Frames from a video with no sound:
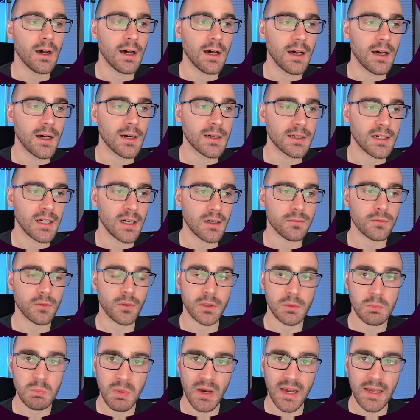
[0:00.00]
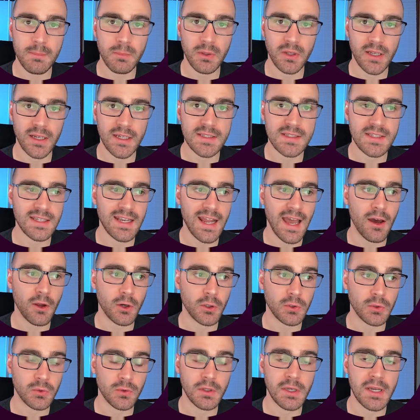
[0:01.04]
Uh, covering pipelines and how
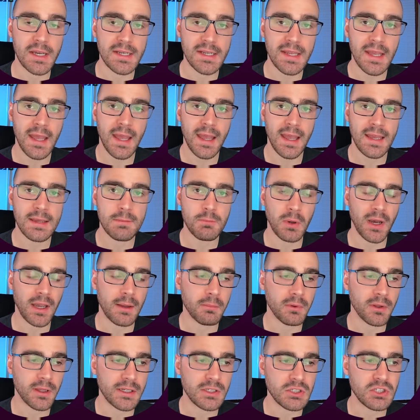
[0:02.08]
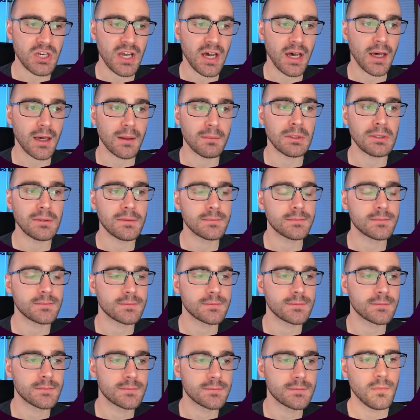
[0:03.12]
to create a pipeline job.
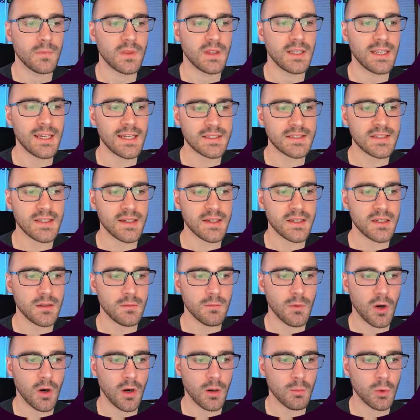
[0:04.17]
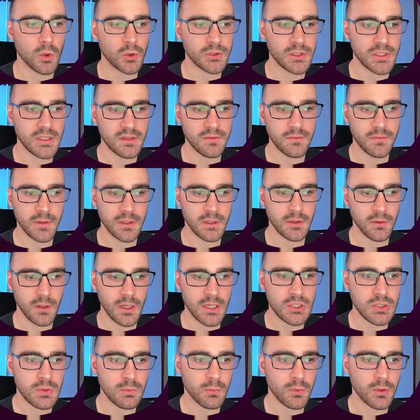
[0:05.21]
The next item are
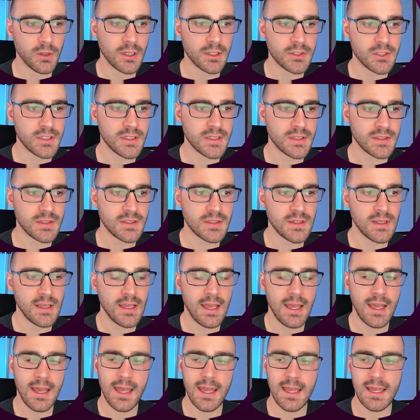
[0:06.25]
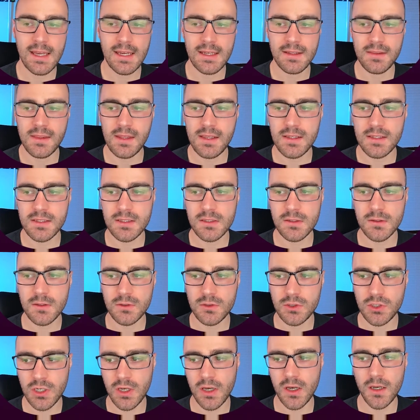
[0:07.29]
multi-configuration projects, and these
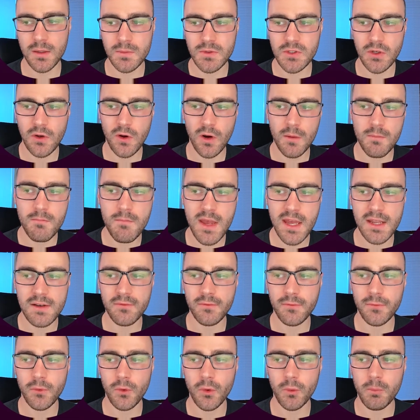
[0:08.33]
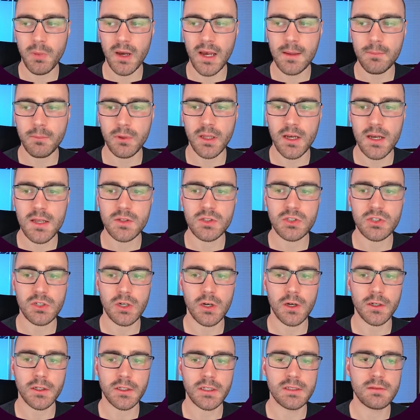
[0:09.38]
jobs are meant for pipelines
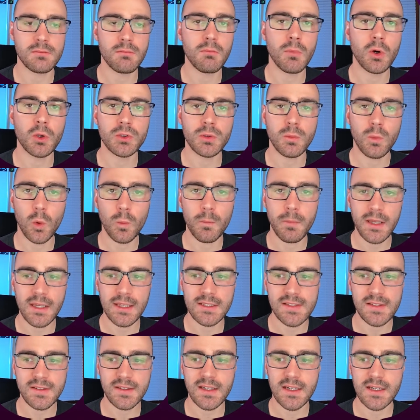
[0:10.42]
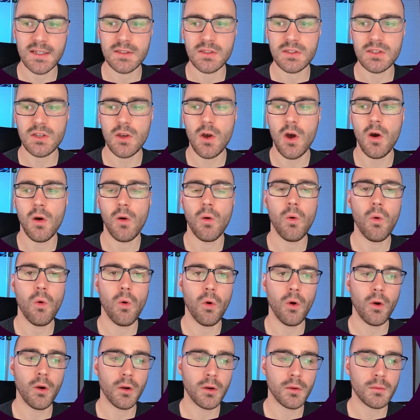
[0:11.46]
targeting multiple baselines
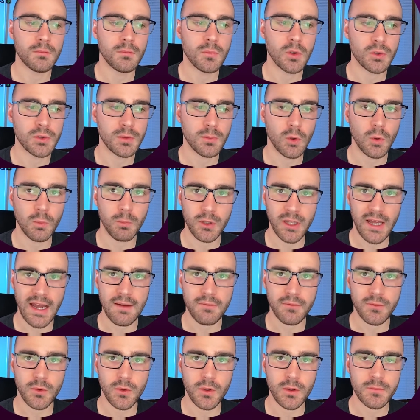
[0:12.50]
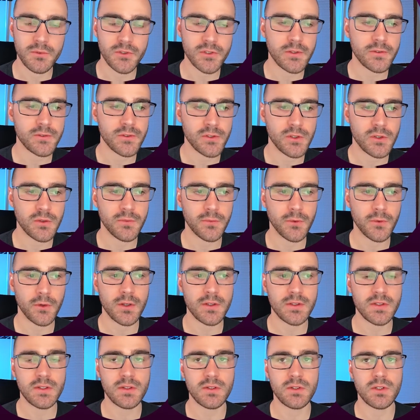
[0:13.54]
or multiple platforms. So for
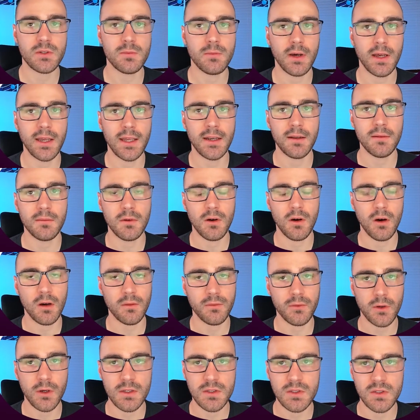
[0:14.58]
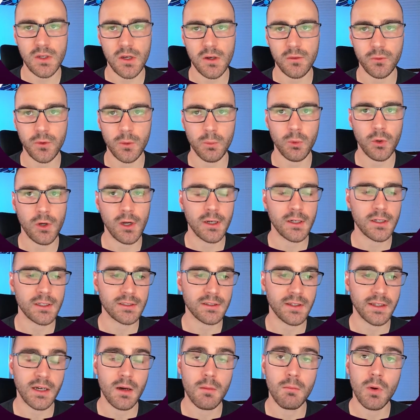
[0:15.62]
instance, you might offer a software
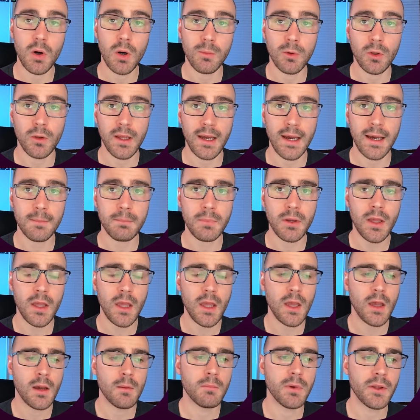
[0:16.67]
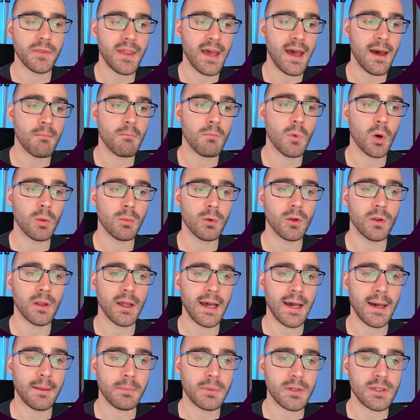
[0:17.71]
product like a mobile app, but that mobile
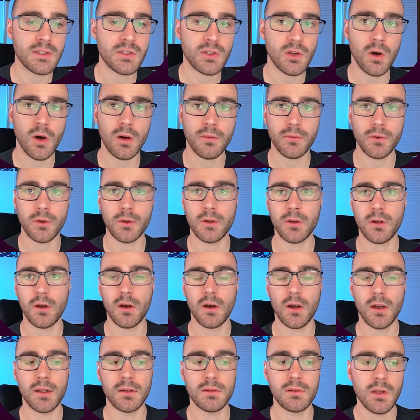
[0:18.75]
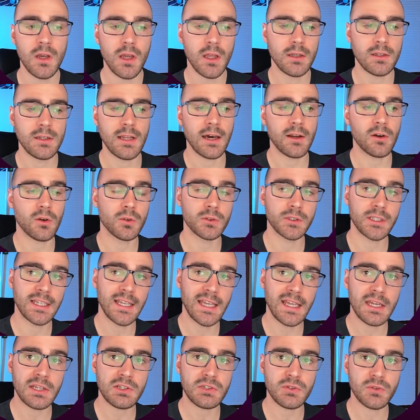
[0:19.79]
app is offered on not
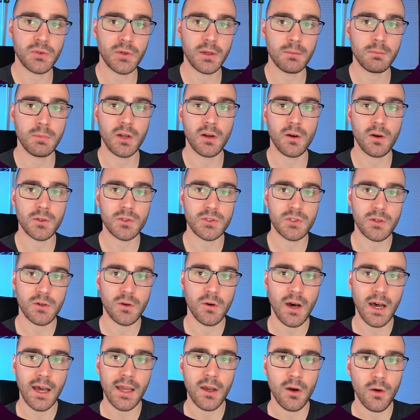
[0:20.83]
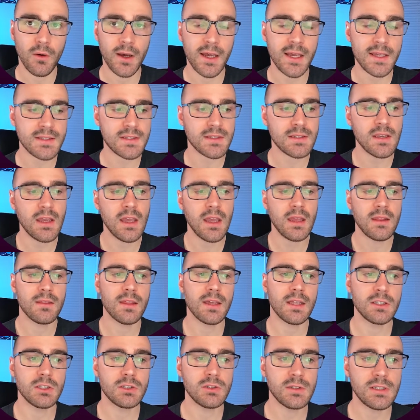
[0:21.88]
only Android but also iOS.
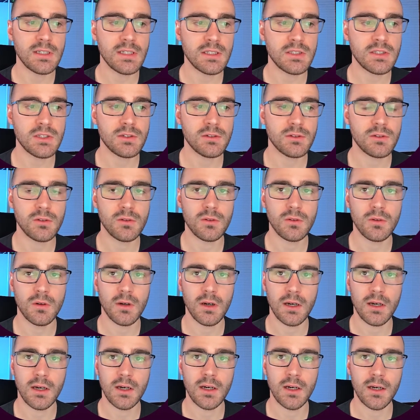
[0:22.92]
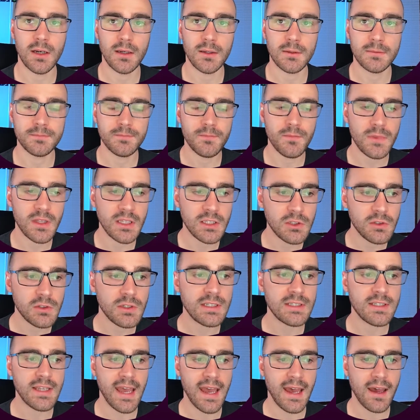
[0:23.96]
Then you need to uh, then you
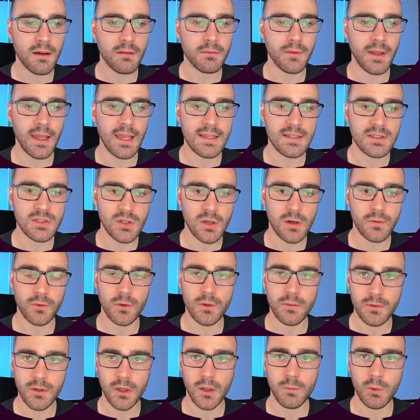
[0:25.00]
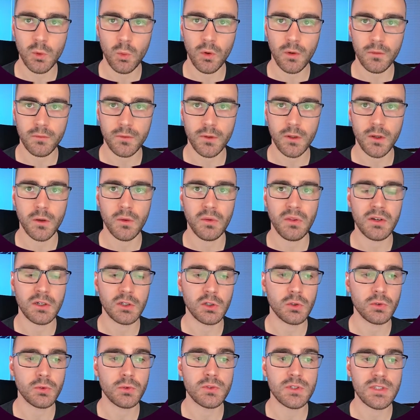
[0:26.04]
need to have a software development workflow that
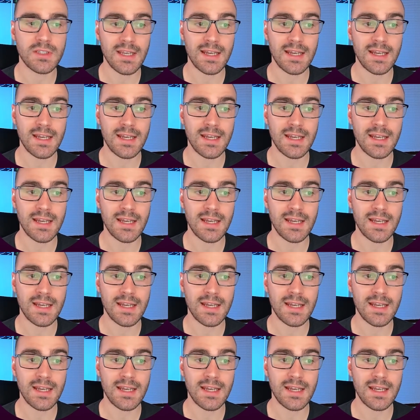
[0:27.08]
includes